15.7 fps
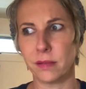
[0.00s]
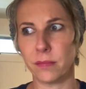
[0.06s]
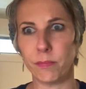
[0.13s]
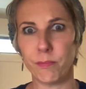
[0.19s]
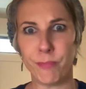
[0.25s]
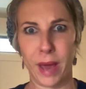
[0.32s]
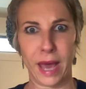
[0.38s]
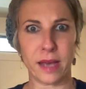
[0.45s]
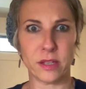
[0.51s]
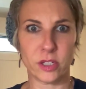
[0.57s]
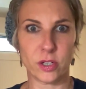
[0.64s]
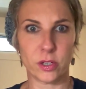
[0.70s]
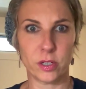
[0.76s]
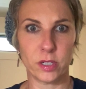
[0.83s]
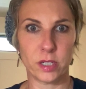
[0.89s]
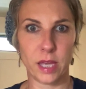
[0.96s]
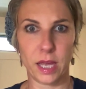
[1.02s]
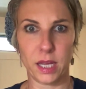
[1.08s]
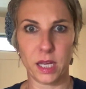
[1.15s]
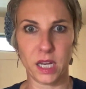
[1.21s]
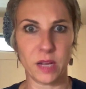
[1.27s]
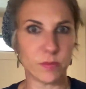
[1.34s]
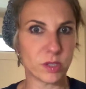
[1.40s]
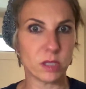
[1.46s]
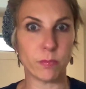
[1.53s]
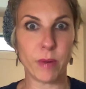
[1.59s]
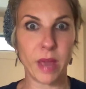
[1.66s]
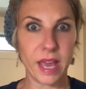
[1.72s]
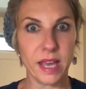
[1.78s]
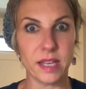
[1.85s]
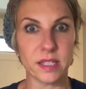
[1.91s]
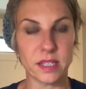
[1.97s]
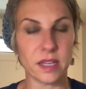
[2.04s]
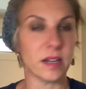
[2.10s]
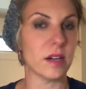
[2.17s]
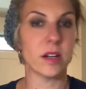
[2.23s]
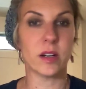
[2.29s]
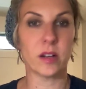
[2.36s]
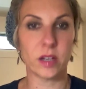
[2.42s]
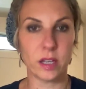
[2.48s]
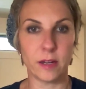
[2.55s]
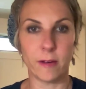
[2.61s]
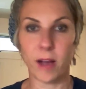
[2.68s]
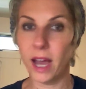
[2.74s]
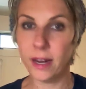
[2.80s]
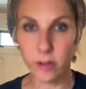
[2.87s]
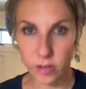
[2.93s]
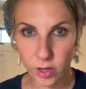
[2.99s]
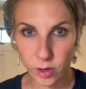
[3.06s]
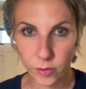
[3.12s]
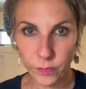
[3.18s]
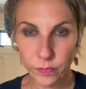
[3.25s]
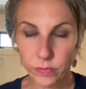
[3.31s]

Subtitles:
bastard taking up space here? I don't know.